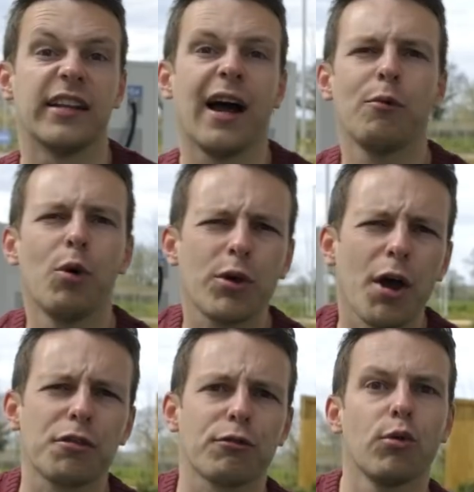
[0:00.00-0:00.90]
now we'll go
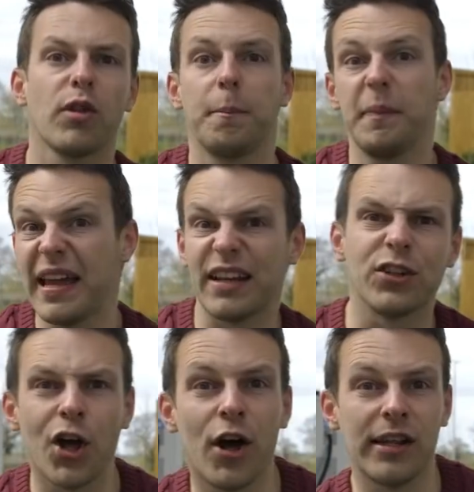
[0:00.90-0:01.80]
through all the big
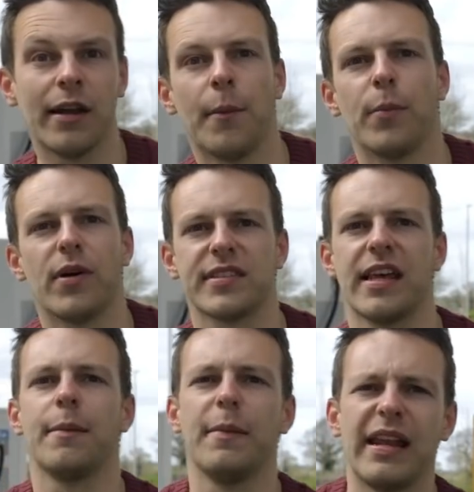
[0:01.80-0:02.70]
nerdy numbers in
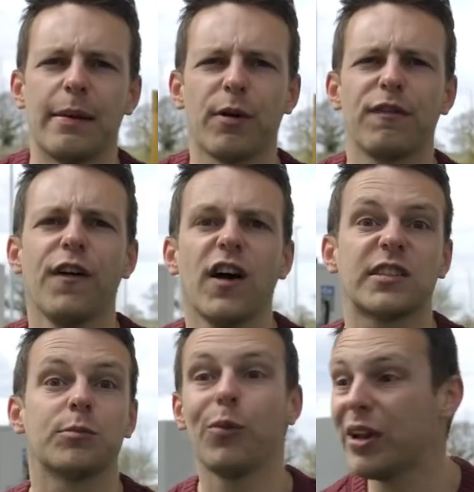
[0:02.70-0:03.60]
a minute, but first
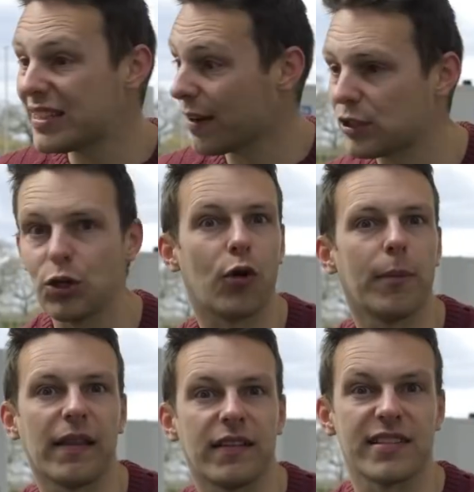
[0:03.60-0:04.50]
we need to have a talk
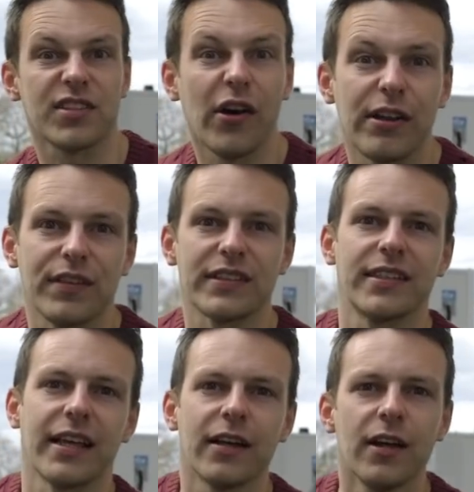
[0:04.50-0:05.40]
about the design of this
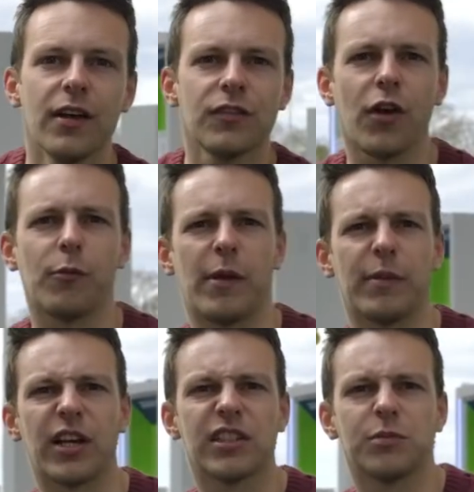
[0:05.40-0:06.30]
thing, don't we?
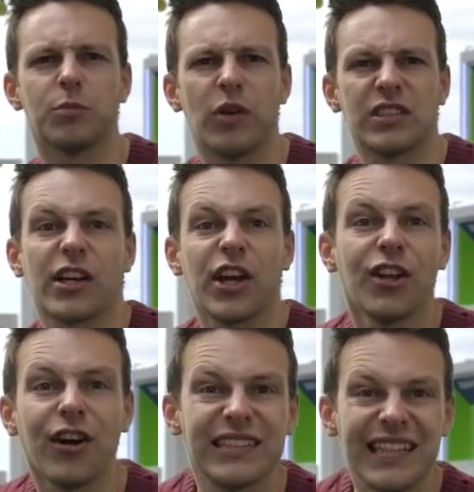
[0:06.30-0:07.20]
Because it's like a
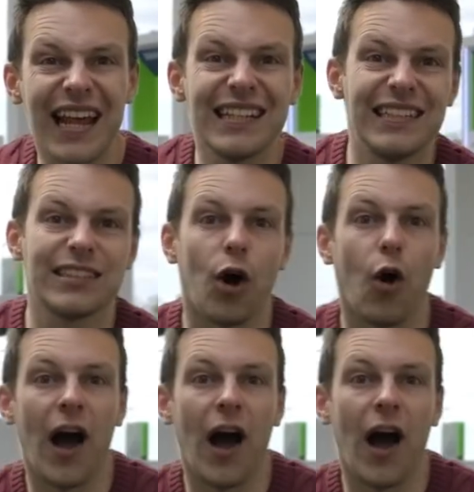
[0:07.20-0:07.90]
1980s hot